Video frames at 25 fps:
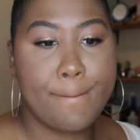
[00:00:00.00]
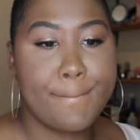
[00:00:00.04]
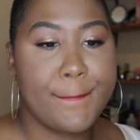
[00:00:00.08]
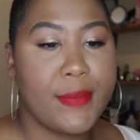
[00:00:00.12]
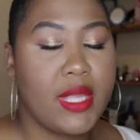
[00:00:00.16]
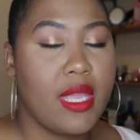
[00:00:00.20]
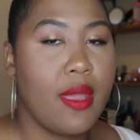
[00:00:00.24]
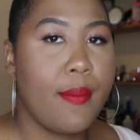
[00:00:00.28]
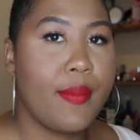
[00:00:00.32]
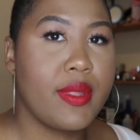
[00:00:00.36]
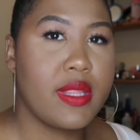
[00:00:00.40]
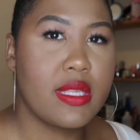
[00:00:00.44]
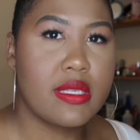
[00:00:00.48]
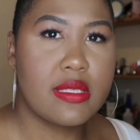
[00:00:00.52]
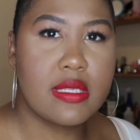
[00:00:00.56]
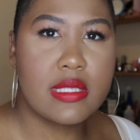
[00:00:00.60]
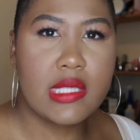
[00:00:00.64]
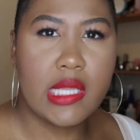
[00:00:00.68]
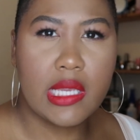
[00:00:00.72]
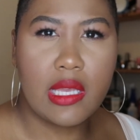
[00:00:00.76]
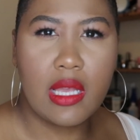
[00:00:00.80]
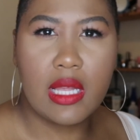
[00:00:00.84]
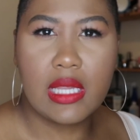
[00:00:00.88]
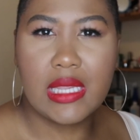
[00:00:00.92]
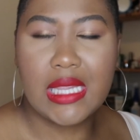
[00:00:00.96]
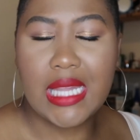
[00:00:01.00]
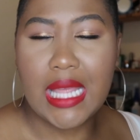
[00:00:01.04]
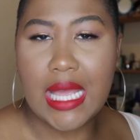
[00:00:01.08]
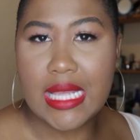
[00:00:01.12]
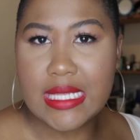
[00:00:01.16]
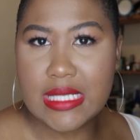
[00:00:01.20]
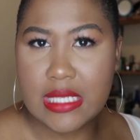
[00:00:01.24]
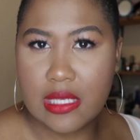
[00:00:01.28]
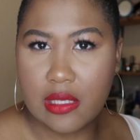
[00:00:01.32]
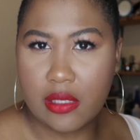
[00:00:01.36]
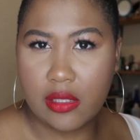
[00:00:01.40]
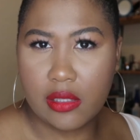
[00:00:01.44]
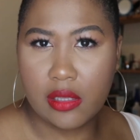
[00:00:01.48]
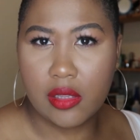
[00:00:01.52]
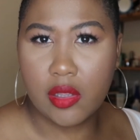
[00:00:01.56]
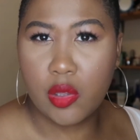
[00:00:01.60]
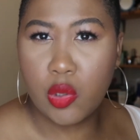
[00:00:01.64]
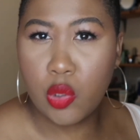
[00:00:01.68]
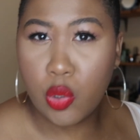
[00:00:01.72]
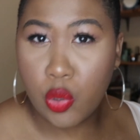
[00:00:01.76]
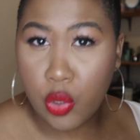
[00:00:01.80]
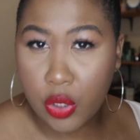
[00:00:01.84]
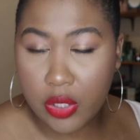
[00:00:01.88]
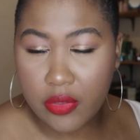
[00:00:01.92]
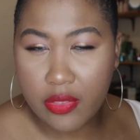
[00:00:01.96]
yeah, but this is like a classic
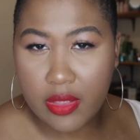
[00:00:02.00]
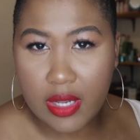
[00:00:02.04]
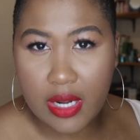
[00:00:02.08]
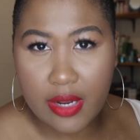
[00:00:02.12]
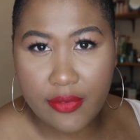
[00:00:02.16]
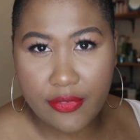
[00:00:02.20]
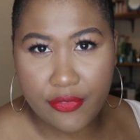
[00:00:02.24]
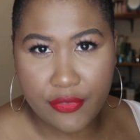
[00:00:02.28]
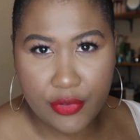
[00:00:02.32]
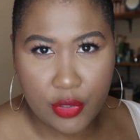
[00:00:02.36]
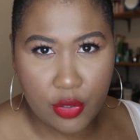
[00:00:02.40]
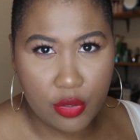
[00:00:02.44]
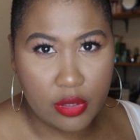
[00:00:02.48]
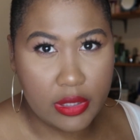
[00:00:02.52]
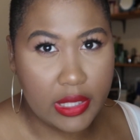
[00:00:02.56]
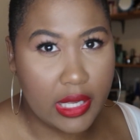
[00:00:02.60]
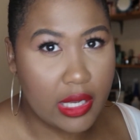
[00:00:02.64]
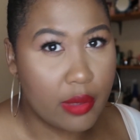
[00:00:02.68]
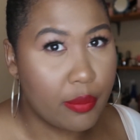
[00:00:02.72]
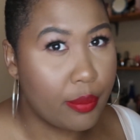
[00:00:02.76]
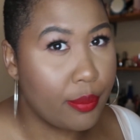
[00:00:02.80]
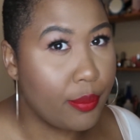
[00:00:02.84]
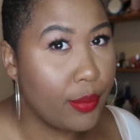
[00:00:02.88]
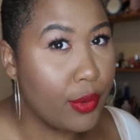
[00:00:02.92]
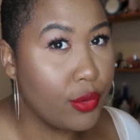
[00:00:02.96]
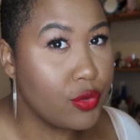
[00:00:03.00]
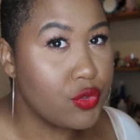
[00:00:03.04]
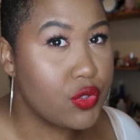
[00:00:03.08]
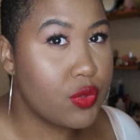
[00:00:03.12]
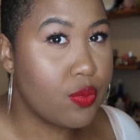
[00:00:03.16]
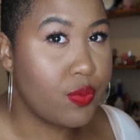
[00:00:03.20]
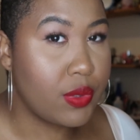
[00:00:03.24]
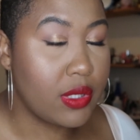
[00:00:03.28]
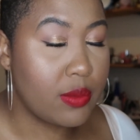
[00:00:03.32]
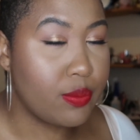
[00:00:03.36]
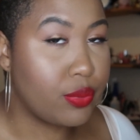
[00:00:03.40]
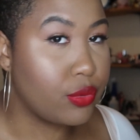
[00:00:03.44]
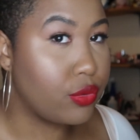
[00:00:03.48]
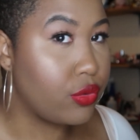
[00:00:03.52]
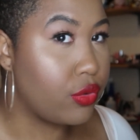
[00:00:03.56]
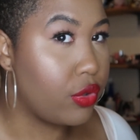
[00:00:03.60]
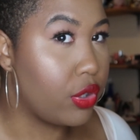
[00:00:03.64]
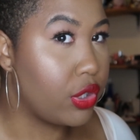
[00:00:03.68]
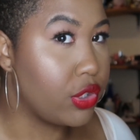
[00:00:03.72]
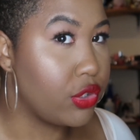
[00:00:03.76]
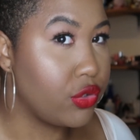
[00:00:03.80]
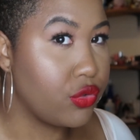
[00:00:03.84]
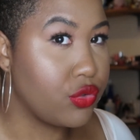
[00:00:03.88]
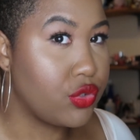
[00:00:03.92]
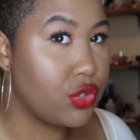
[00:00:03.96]
look that I feel like most people
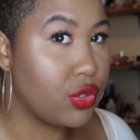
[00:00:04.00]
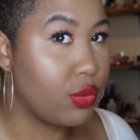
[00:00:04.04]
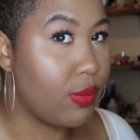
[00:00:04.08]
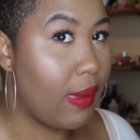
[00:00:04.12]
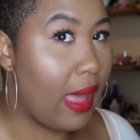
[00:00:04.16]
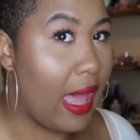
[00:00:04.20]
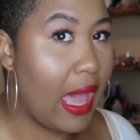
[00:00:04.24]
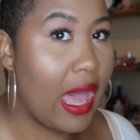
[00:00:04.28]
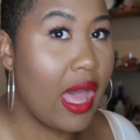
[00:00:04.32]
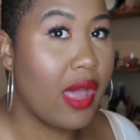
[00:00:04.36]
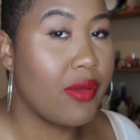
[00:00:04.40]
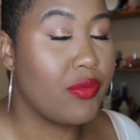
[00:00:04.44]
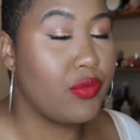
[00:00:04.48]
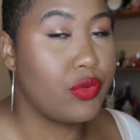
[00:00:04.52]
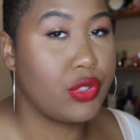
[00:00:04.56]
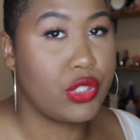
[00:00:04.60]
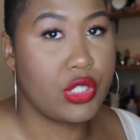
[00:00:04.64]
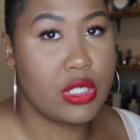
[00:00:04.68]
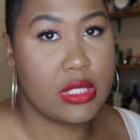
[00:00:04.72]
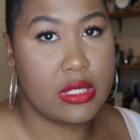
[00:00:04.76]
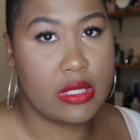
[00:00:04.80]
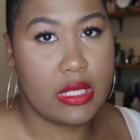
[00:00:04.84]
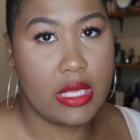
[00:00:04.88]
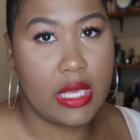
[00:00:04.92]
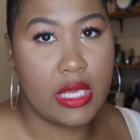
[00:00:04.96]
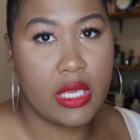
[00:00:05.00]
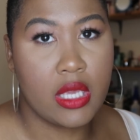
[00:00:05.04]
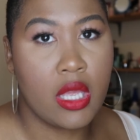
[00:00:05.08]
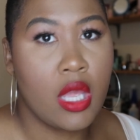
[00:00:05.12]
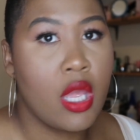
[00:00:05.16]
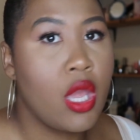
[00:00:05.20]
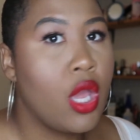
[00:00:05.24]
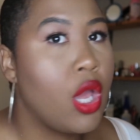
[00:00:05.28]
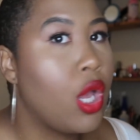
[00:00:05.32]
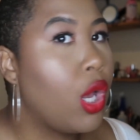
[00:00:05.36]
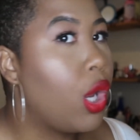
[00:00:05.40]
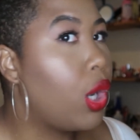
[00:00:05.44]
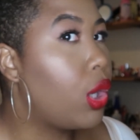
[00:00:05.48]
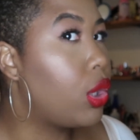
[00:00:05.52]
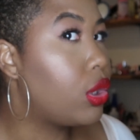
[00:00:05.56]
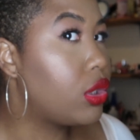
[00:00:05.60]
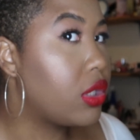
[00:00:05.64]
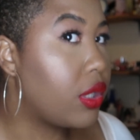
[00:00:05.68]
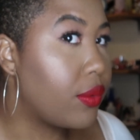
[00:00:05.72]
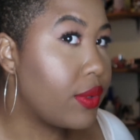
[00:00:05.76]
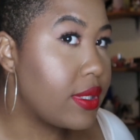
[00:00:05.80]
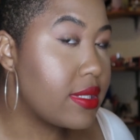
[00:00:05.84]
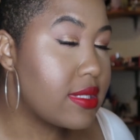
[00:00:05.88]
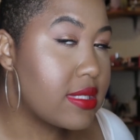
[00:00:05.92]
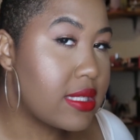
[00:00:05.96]
on YouTube have, which is like
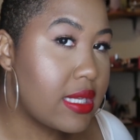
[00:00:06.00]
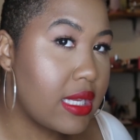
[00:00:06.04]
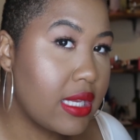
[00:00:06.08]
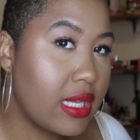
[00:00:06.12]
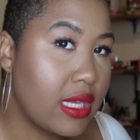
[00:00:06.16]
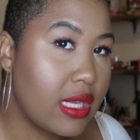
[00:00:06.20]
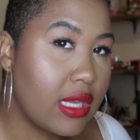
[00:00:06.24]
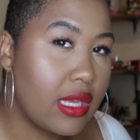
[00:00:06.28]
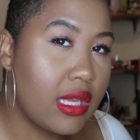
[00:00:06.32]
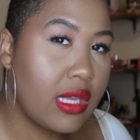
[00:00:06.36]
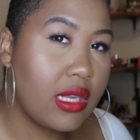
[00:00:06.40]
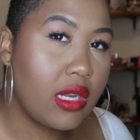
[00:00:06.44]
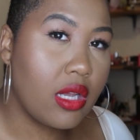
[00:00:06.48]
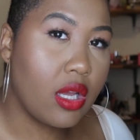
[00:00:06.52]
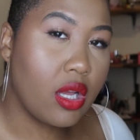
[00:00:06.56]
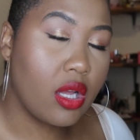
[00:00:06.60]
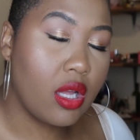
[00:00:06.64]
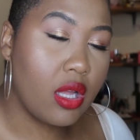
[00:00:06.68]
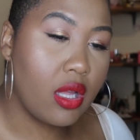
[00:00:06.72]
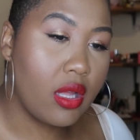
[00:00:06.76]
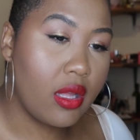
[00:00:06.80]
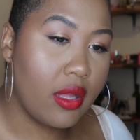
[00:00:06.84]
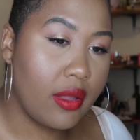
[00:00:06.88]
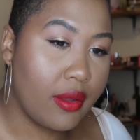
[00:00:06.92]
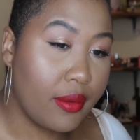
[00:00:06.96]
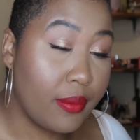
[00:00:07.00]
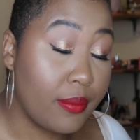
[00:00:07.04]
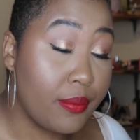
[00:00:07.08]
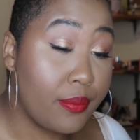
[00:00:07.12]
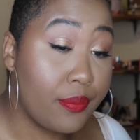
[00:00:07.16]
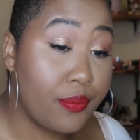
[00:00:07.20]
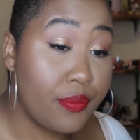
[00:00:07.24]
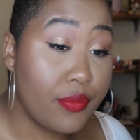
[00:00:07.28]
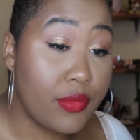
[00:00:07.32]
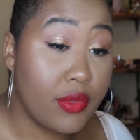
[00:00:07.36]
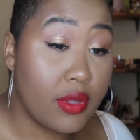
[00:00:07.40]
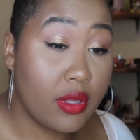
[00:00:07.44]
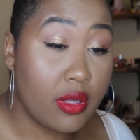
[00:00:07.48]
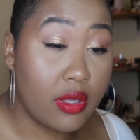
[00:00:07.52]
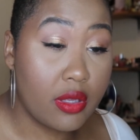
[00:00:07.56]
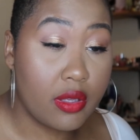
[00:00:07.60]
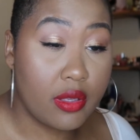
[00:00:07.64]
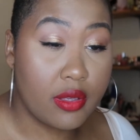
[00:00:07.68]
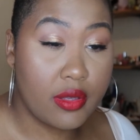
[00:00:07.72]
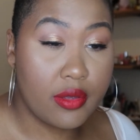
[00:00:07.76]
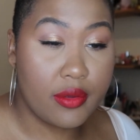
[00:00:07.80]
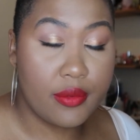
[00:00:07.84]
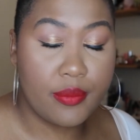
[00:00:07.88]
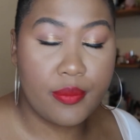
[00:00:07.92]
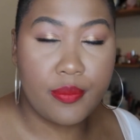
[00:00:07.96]
glowy skin, a uh,
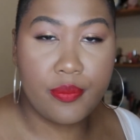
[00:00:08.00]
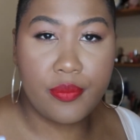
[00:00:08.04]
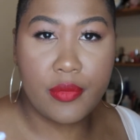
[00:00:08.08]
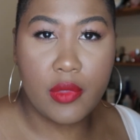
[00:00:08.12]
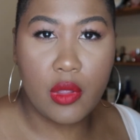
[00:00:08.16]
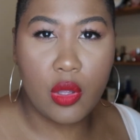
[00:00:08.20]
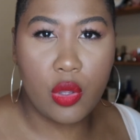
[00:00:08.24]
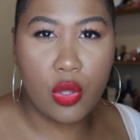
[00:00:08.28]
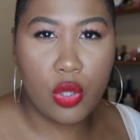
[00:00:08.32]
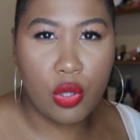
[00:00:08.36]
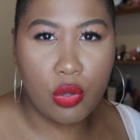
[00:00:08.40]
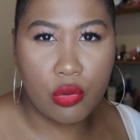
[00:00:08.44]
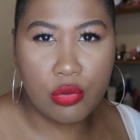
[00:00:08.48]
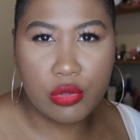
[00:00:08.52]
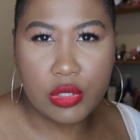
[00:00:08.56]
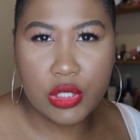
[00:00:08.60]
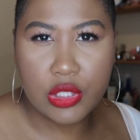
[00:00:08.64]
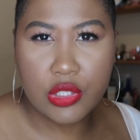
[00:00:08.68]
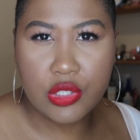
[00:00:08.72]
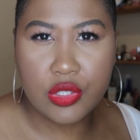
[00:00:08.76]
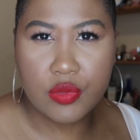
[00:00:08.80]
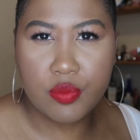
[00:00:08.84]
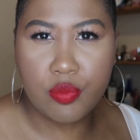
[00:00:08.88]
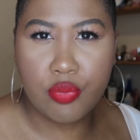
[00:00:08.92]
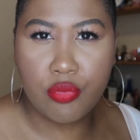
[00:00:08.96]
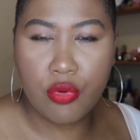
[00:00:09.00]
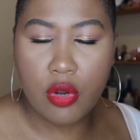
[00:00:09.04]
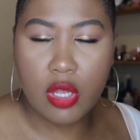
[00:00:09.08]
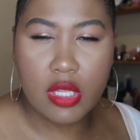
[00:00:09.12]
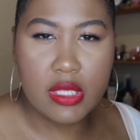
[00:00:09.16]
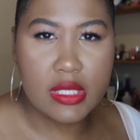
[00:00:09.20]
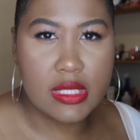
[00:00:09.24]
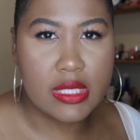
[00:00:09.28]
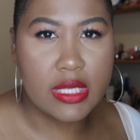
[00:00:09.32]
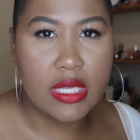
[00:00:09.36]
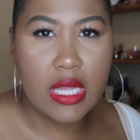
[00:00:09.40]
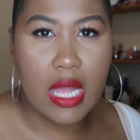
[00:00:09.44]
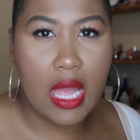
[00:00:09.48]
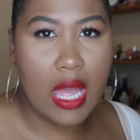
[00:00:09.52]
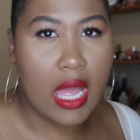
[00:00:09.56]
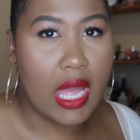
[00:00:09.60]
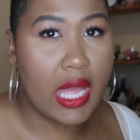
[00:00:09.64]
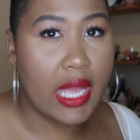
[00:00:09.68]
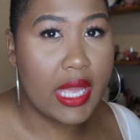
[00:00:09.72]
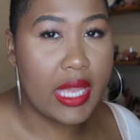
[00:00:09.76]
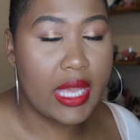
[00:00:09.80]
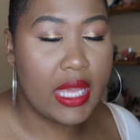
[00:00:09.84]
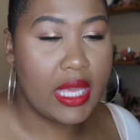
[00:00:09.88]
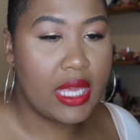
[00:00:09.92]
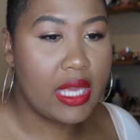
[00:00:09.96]
uh, a goldish bronzy
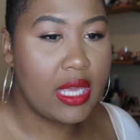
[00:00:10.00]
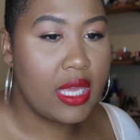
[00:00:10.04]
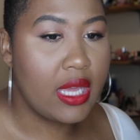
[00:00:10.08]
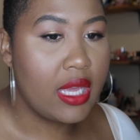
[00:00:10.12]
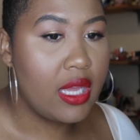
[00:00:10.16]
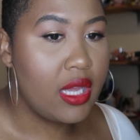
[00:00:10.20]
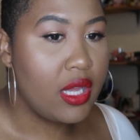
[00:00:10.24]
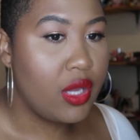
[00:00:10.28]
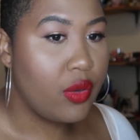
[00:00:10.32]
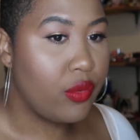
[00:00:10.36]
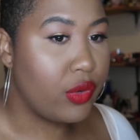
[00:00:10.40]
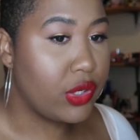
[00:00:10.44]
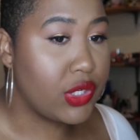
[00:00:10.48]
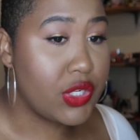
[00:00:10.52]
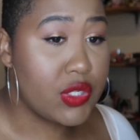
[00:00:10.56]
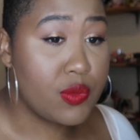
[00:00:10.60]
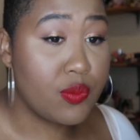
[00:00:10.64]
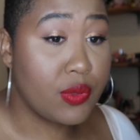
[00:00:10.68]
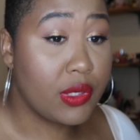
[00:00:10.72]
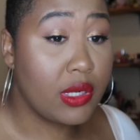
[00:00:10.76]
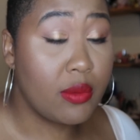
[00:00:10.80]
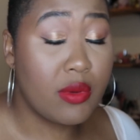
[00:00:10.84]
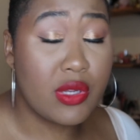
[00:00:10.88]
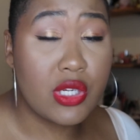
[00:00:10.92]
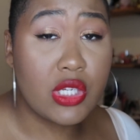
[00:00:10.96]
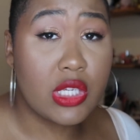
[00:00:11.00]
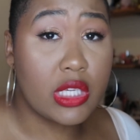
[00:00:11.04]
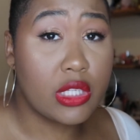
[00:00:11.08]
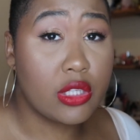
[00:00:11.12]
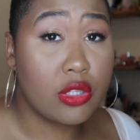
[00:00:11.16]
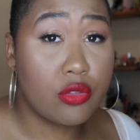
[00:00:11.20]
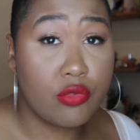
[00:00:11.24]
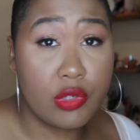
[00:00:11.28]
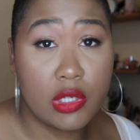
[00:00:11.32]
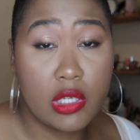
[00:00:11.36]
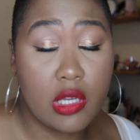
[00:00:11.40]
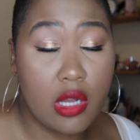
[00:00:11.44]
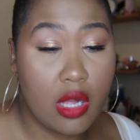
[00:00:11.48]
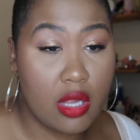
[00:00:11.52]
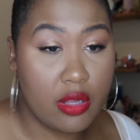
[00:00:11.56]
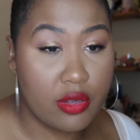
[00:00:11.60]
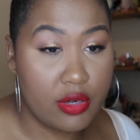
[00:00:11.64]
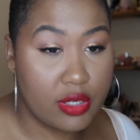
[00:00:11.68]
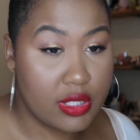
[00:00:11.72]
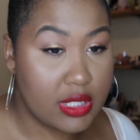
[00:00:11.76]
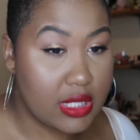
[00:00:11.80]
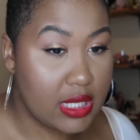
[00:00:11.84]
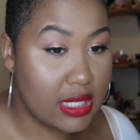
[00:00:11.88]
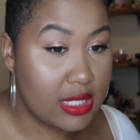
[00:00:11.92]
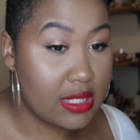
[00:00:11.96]
eye, which is pretty much like three
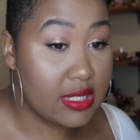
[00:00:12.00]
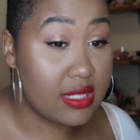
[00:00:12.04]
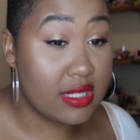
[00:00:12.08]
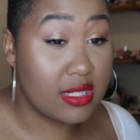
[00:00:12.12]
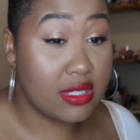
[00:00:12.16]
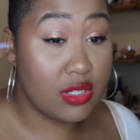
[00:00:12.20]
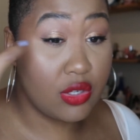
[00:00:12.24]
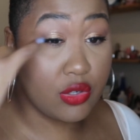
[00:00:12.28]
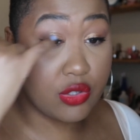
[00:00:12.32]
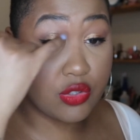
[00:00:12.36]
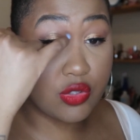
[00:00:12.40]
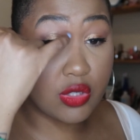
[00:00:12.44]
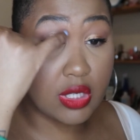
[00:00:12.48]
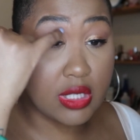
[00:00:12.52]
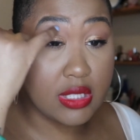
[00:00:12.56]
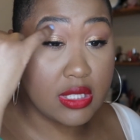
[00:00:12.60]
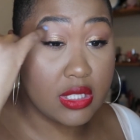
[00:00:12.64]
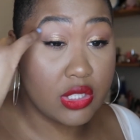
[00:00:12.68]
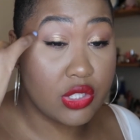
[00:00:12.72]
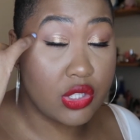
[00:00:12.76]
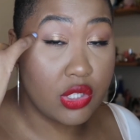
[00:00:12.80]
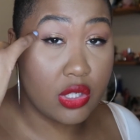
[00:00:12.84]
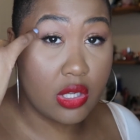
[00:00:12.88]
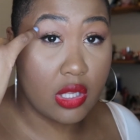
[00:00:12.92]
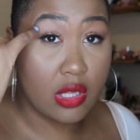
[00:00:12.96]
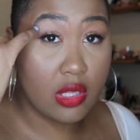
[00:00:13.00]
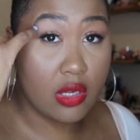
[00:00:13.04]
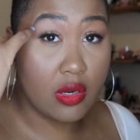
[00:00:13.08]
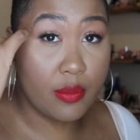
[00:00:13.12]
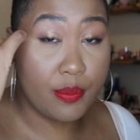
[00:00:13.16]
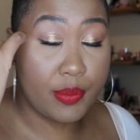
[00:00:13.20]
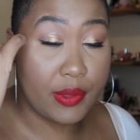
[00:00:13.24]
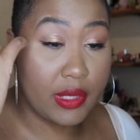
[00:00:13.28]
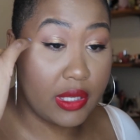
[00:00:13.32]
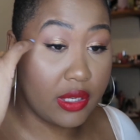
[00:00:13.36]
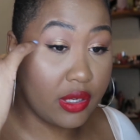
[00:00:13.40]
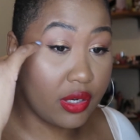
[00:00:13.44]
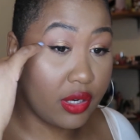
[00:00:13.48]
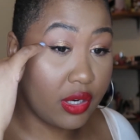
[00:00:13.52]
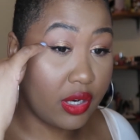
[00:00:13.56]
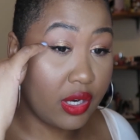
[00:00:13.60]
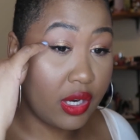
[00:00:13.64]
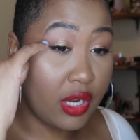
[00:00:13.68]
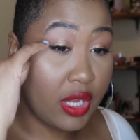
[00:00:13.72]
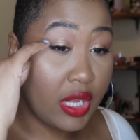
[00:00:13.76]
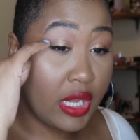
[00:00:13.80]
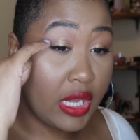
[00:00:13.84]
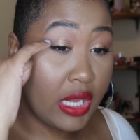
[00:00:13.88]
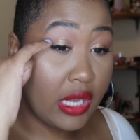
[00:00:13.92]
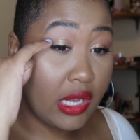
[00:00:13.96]
colors. It's your transition color up here,
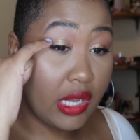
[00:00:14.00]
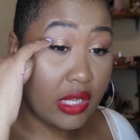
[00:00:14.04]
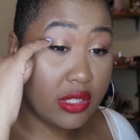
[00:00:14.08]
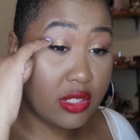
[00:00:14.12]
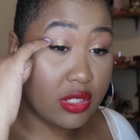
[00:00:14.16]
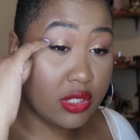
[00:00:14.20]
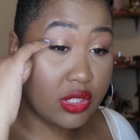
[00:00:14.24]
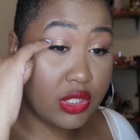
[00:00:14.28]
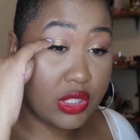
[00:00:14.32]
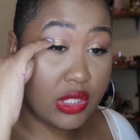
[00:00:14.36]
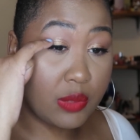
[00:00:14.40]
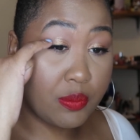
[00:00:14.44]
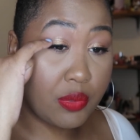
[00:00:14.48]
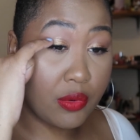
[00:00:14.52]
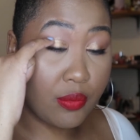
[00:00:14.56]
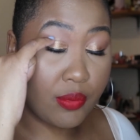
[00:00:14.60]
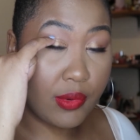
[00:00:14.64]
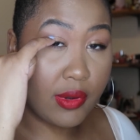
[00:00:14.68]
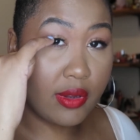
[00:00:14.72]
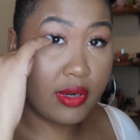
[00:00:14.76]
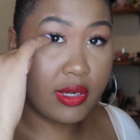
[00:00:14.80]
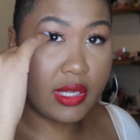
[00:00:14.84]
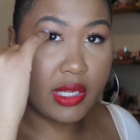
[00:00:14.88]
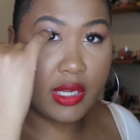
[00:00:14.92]
it's a deeper brown